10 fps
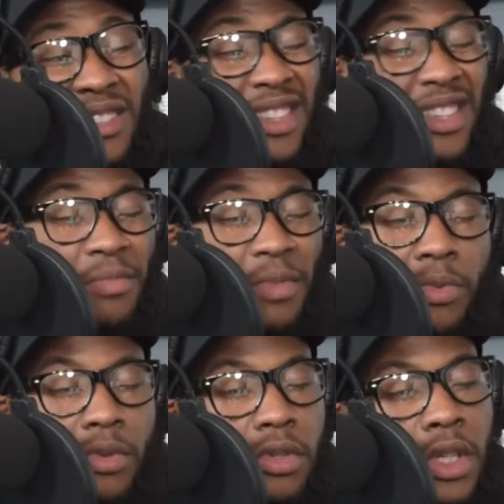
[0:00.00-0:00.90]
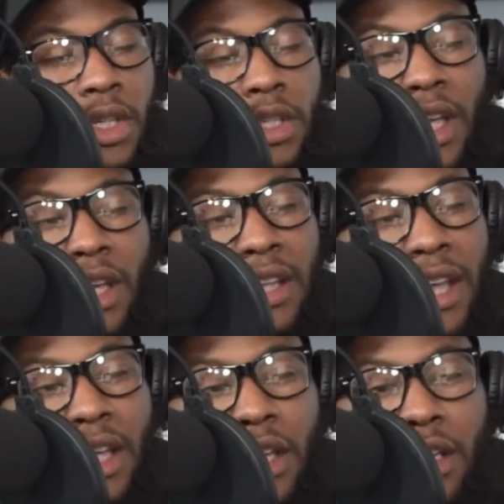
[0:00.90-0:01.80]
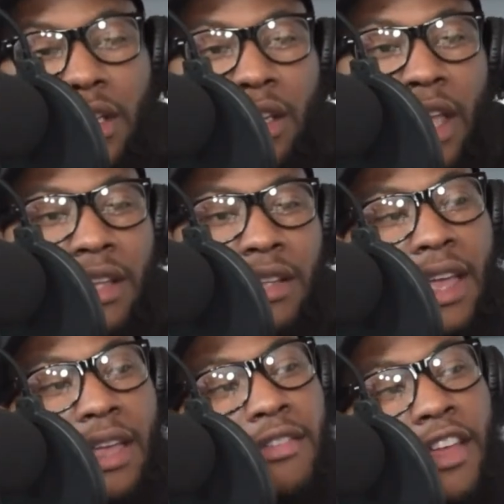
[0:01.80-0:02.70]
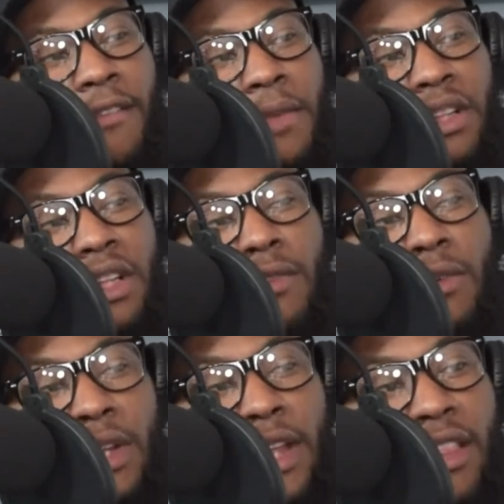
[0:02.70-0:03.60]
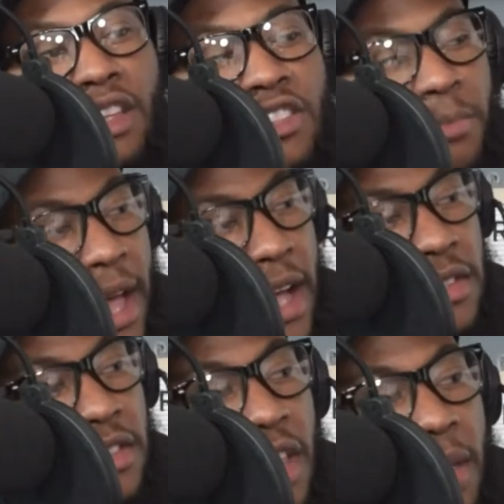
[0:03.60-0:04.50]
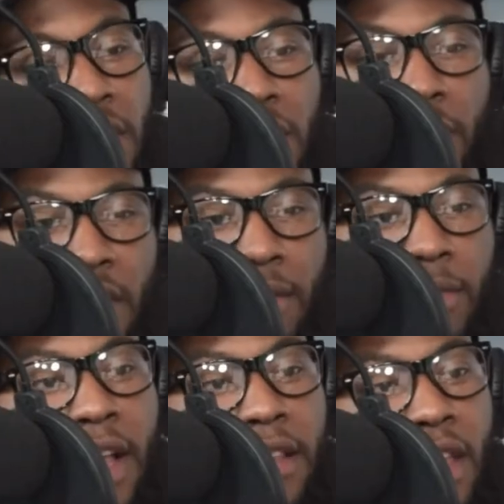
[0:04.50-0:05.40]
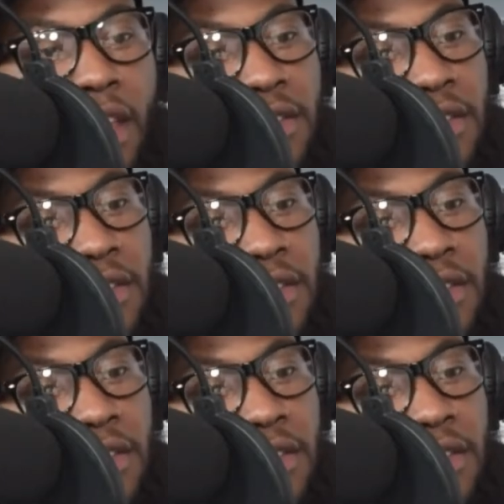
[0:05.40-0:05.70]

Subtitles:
these people, they have been living without their spouses. They've been living out without their